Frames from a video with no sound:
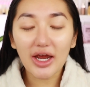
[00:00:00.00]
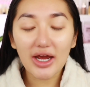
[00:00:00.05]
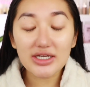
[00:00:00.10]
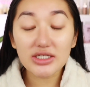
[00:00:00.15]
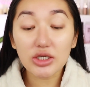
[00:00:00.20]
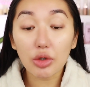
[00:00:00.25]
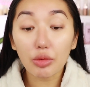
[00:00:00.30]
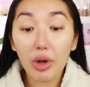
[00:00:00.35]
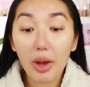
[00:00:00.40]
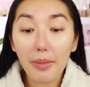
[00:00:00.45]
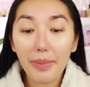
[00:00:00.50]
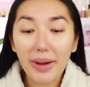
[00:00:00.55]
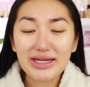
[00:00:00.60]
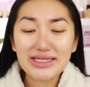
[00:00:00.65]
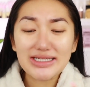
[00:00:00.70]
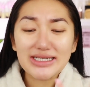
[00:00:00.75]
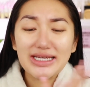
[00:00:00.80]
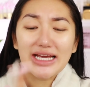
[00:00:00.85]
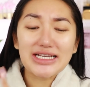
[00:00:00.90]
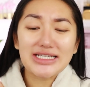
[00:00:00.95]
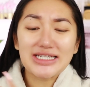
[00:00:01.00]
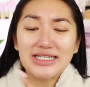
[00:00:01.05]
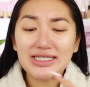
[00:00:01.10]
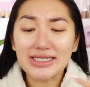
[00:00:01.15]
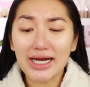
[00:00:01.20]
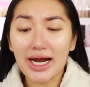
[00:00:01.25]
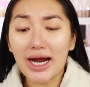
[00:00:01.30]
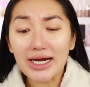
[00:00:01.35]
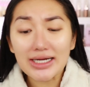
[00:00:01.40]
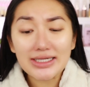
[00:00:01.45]
guys, so we're about to get
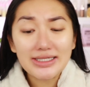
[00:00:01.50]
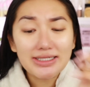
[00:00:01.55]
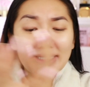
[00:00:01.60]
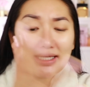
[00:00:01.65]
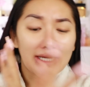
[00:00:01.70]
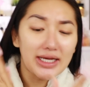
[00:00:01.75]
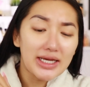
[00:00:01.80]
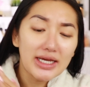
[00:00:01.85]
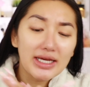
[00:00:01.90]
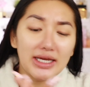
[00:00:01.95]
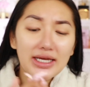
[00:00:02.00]
started.